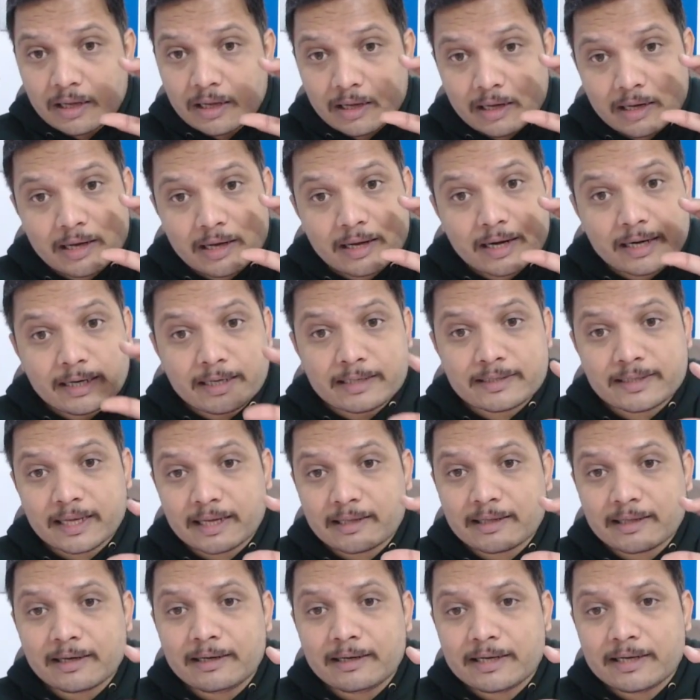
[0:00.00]
current
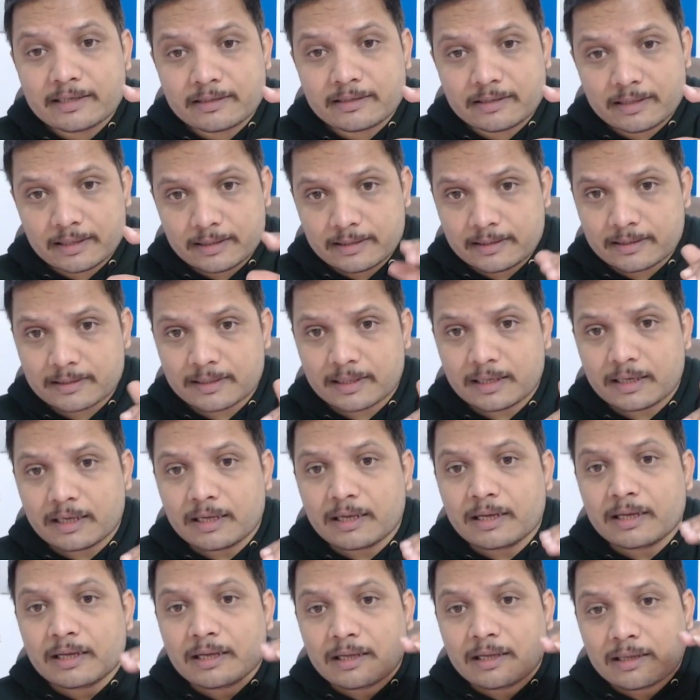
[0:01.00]
signal distance
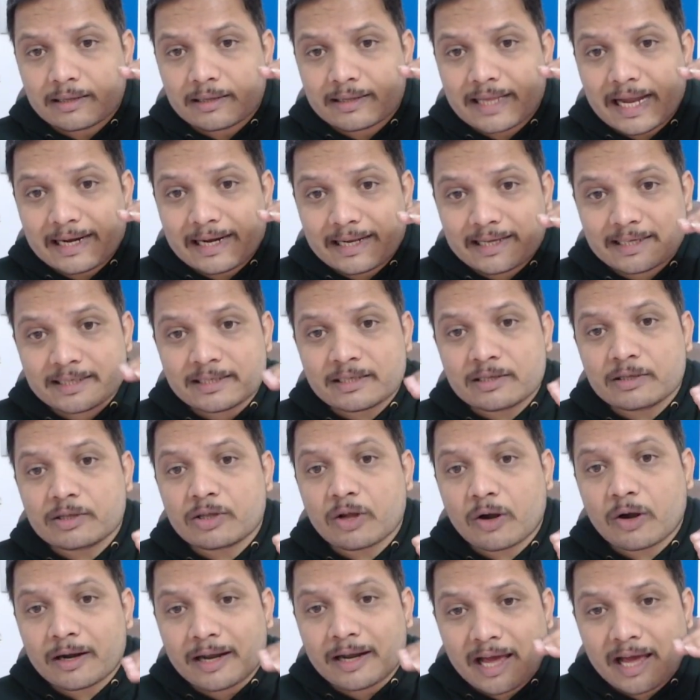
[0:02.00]
that is
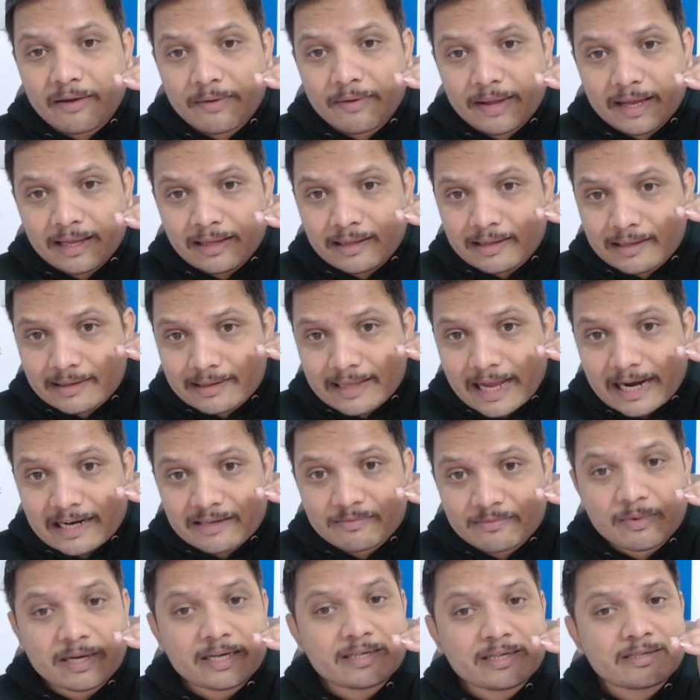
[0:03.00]
not having that
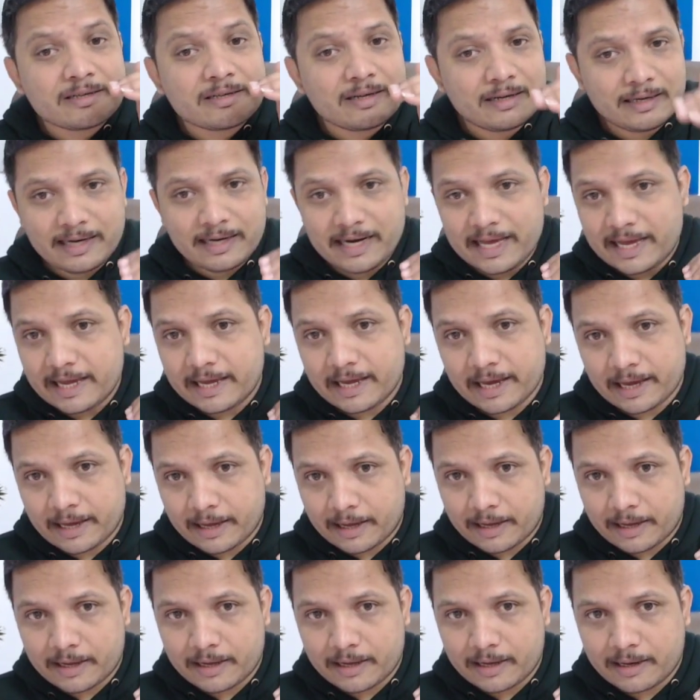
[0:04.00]
much
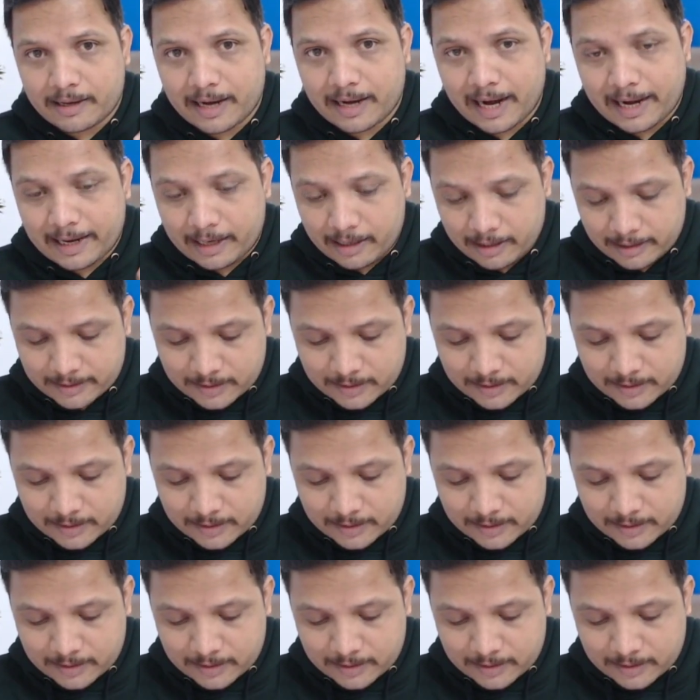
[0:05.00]
decay, right?